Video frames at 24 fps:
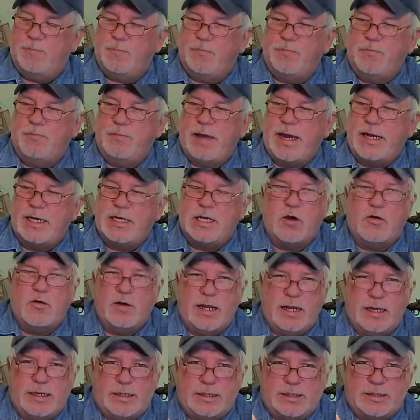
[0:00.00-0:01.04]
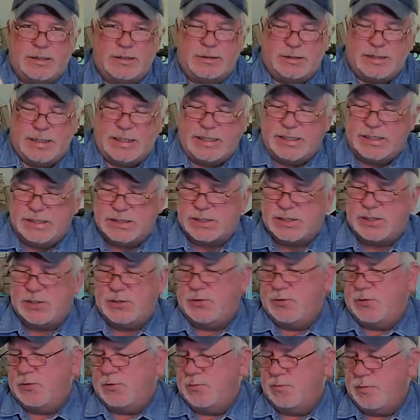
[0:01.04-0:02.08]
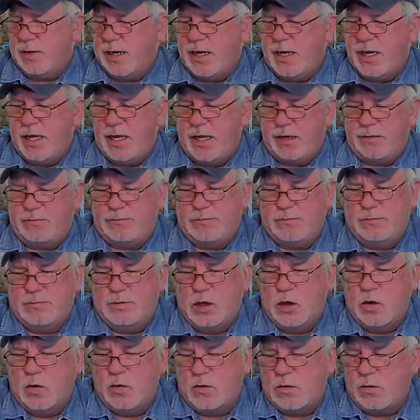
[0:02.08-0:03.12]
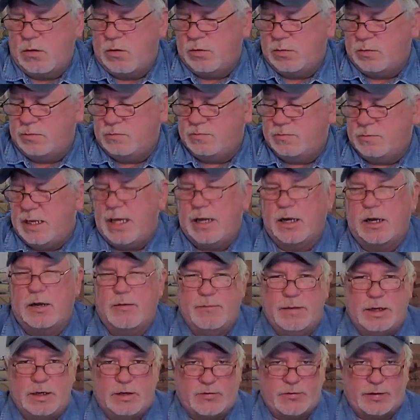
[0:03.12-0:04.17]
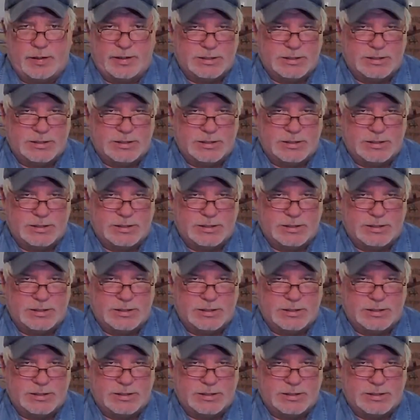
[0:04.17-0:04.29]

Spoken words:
may donate these to my local elementary